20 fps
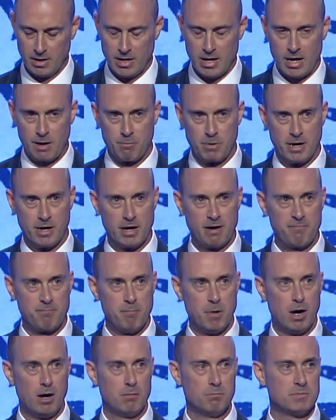And when enough
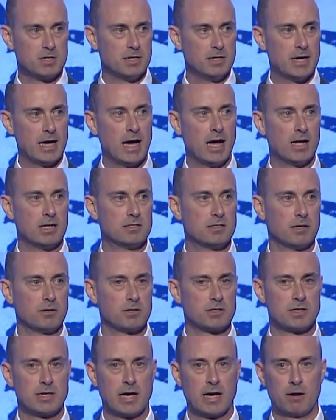moms and dads
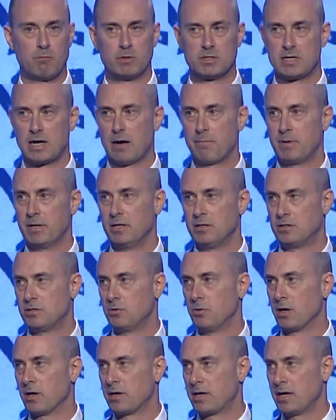understand what's happening
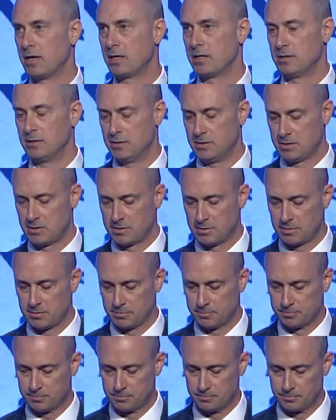to our kids,
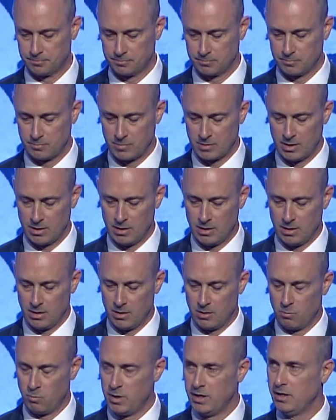
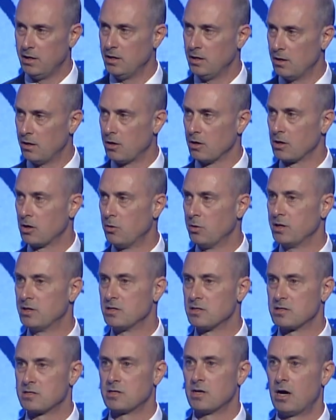we are going to
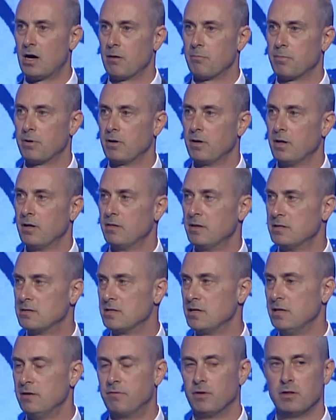stop this
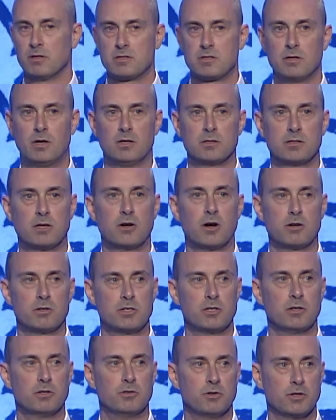evil assault on our
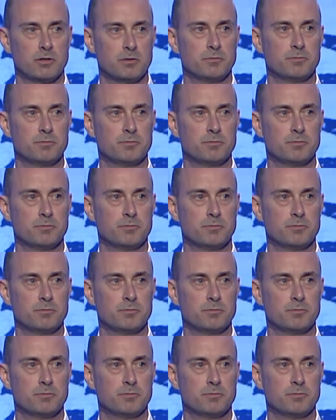children.